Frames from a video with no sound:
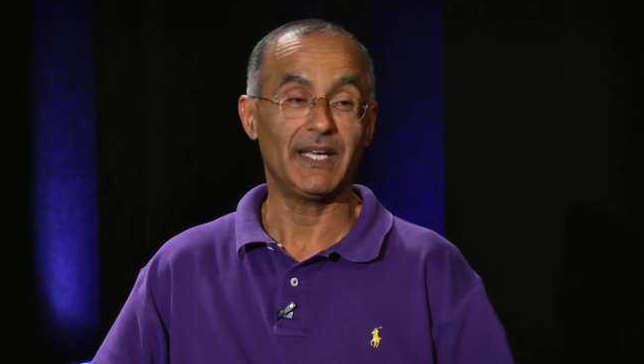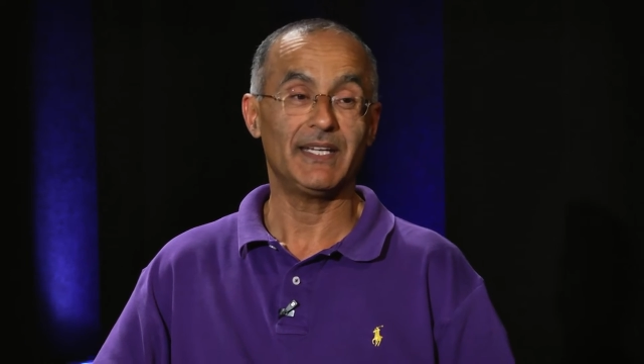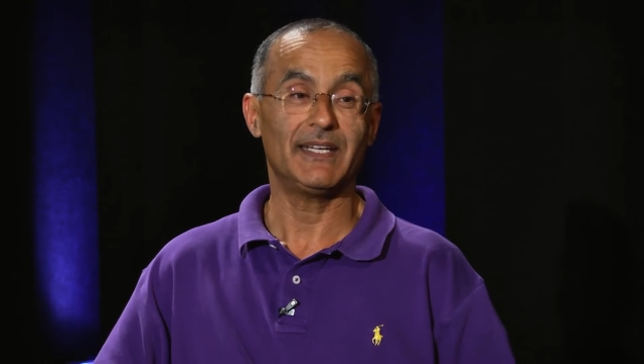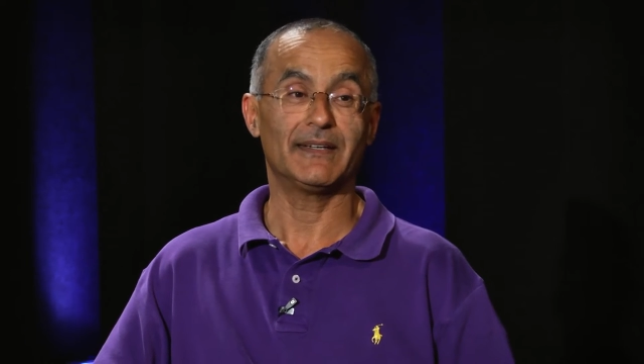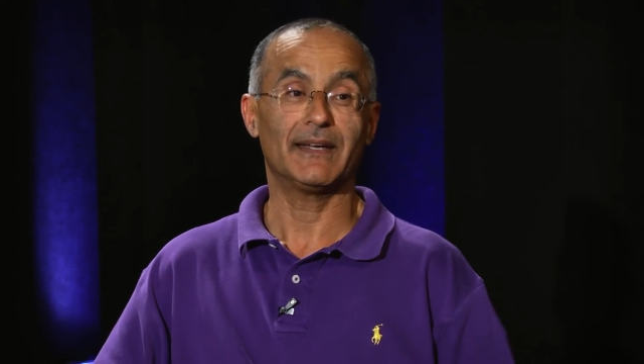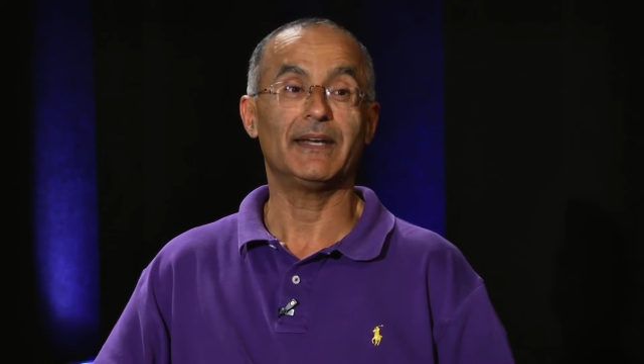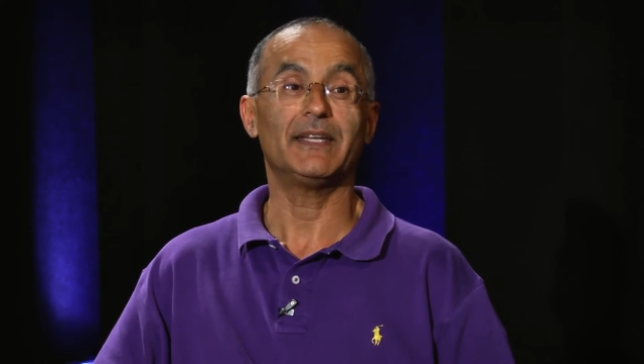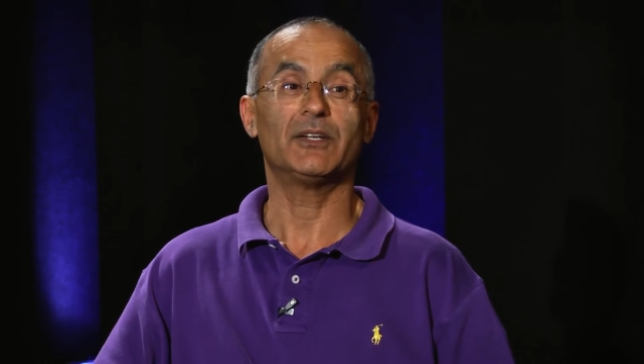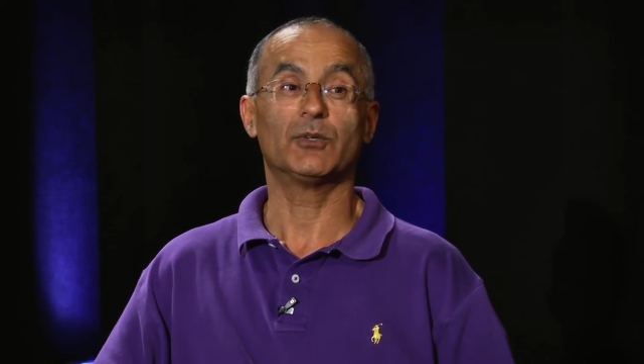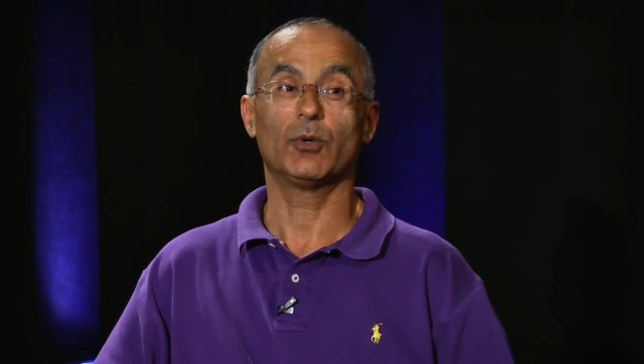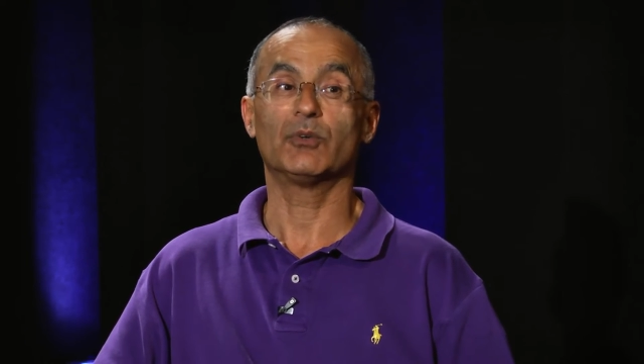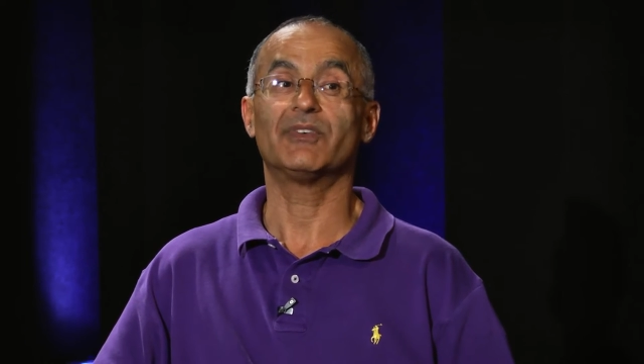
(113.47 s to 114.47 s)
80 and 90
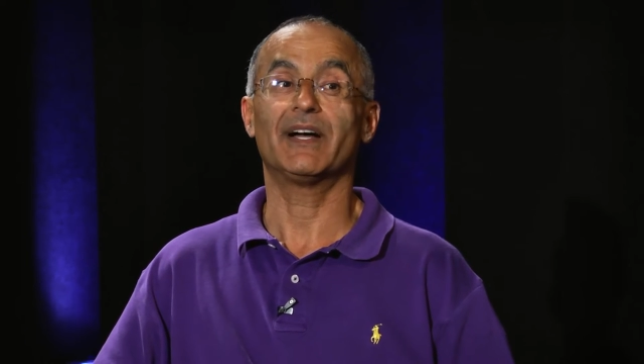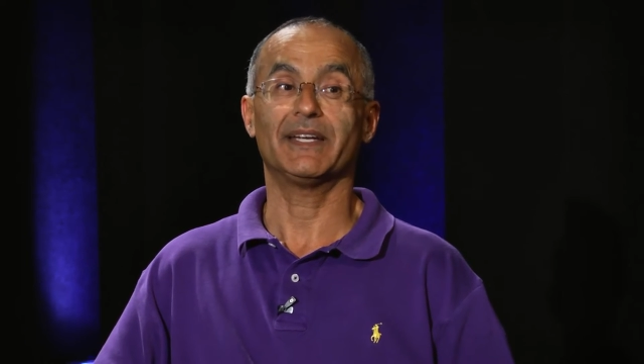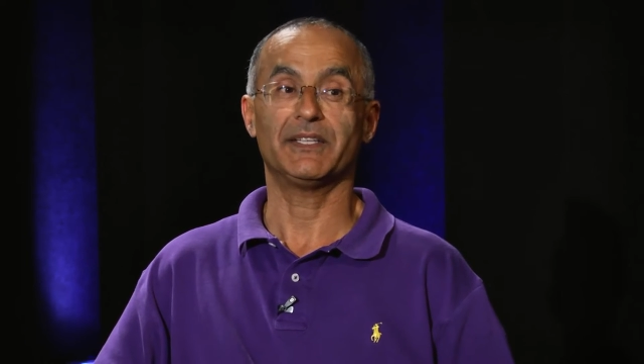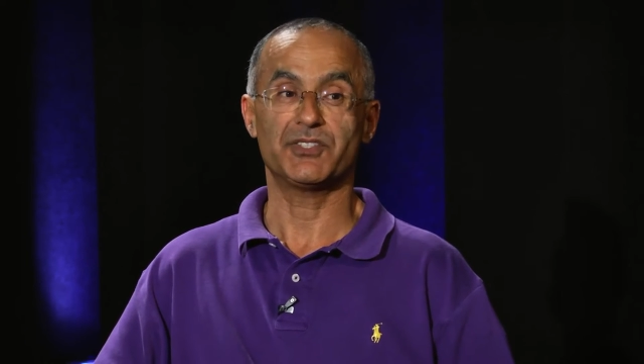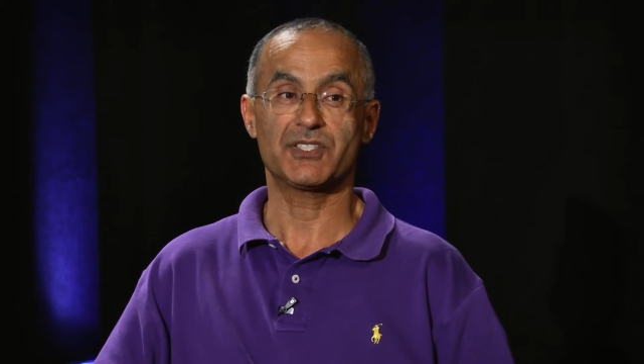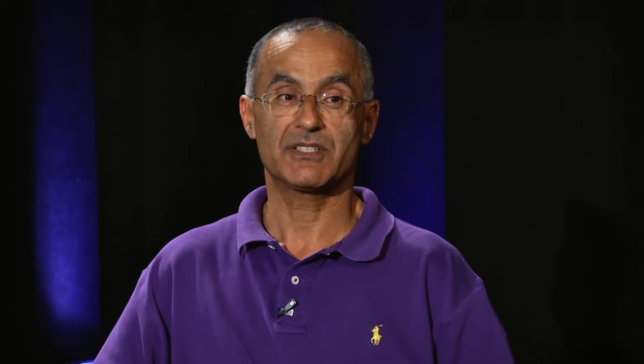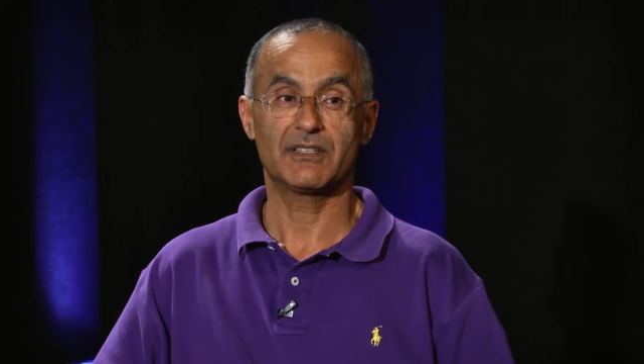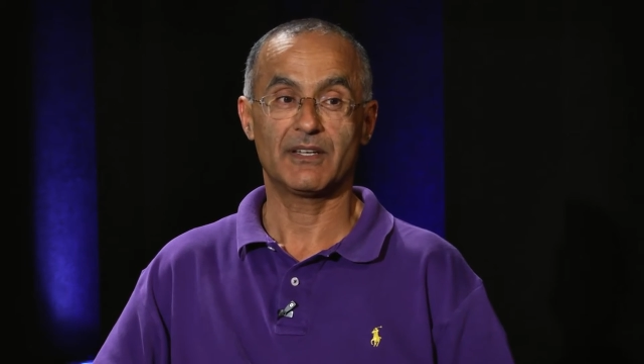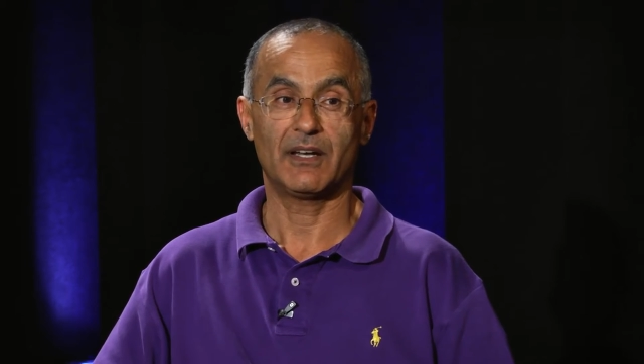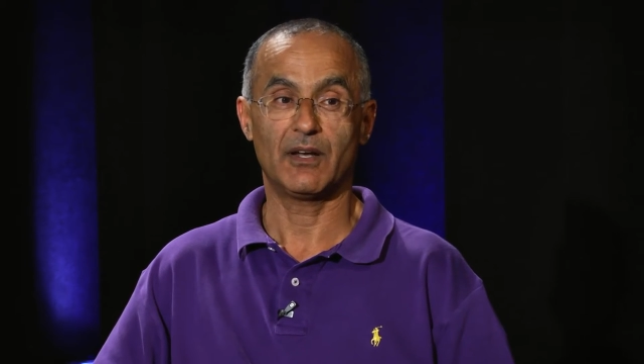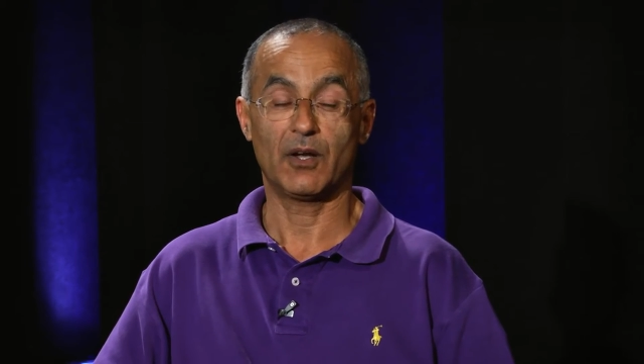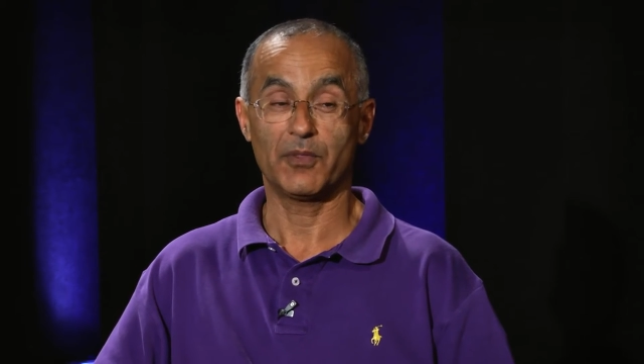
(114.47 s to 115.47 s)
year old vines
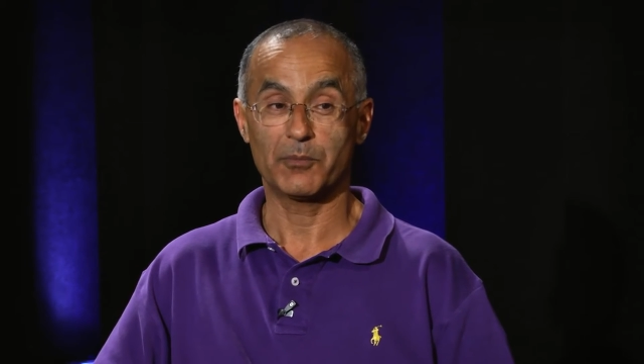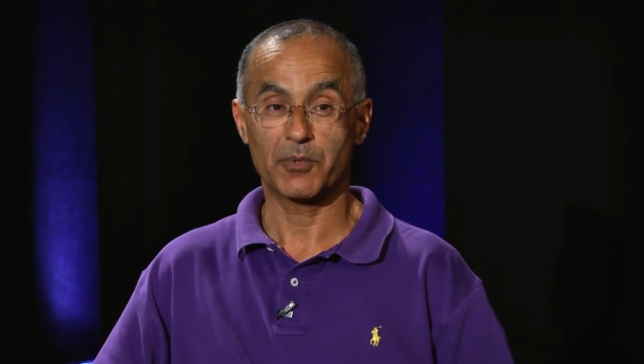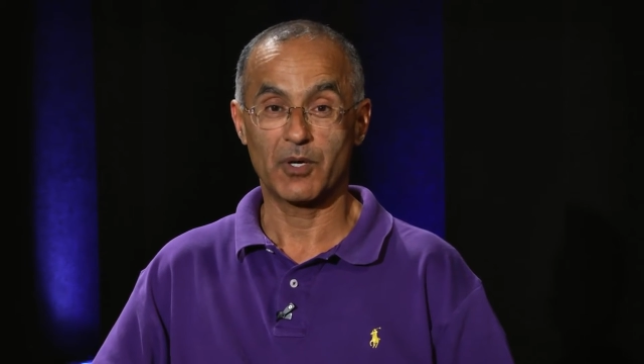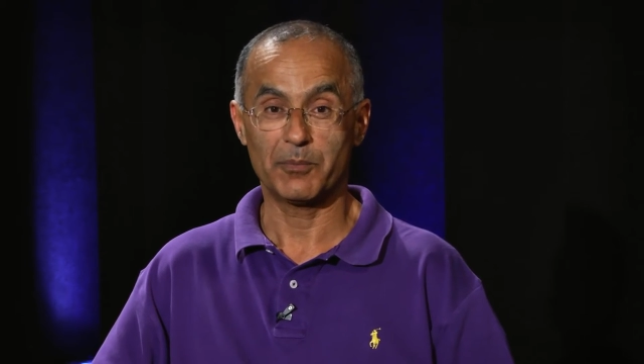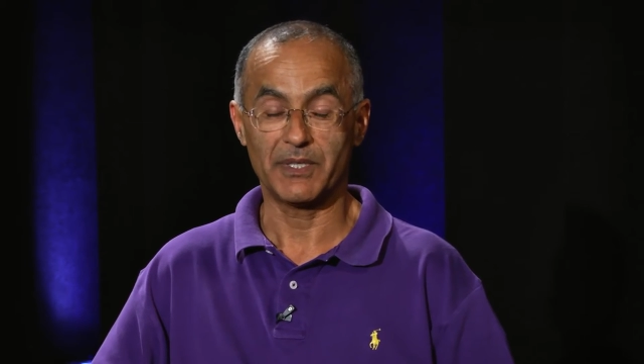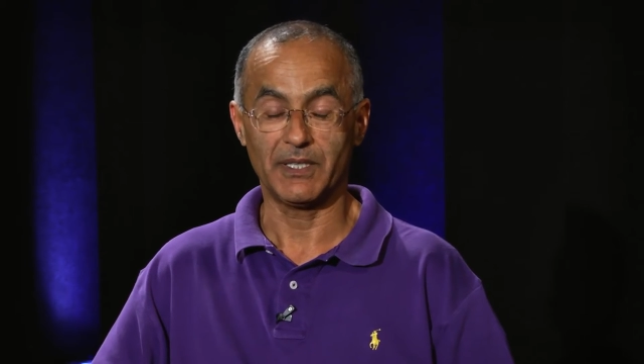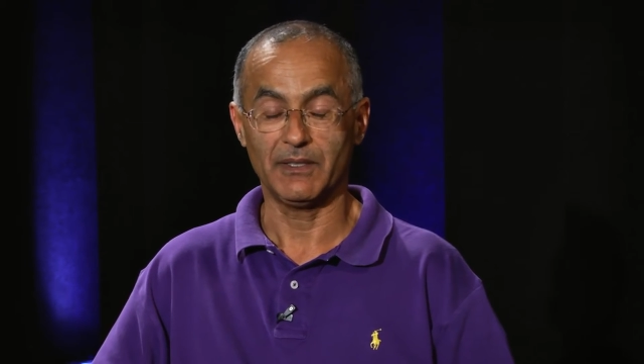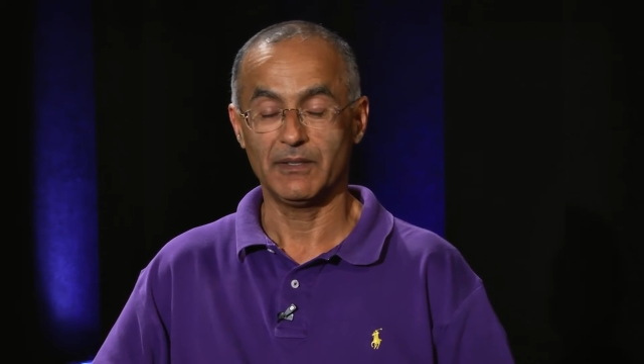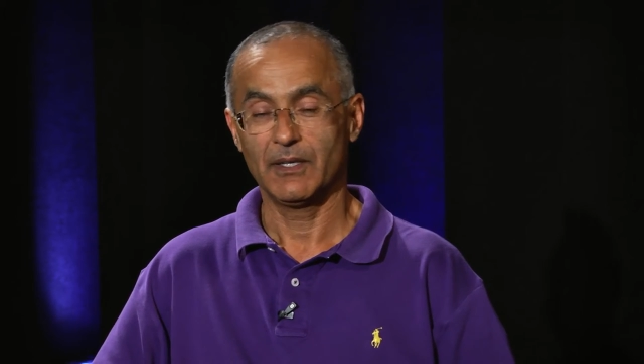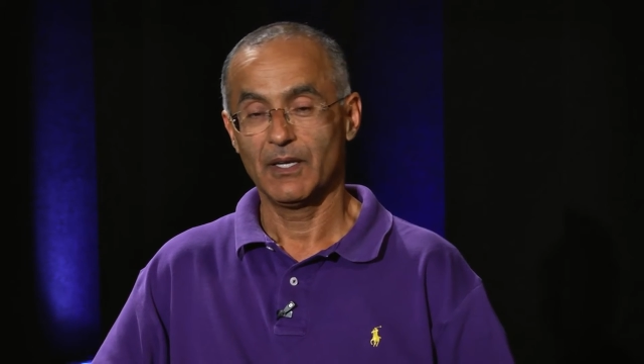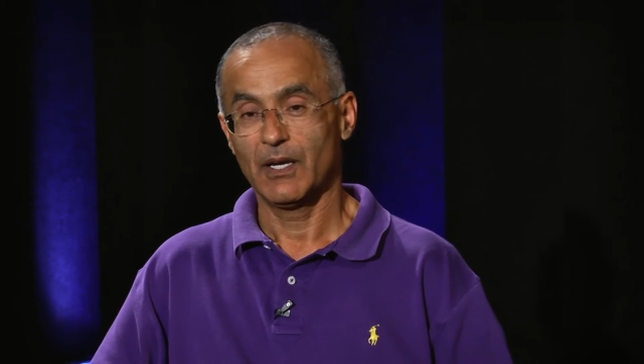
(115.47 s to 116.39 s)
uh, on the property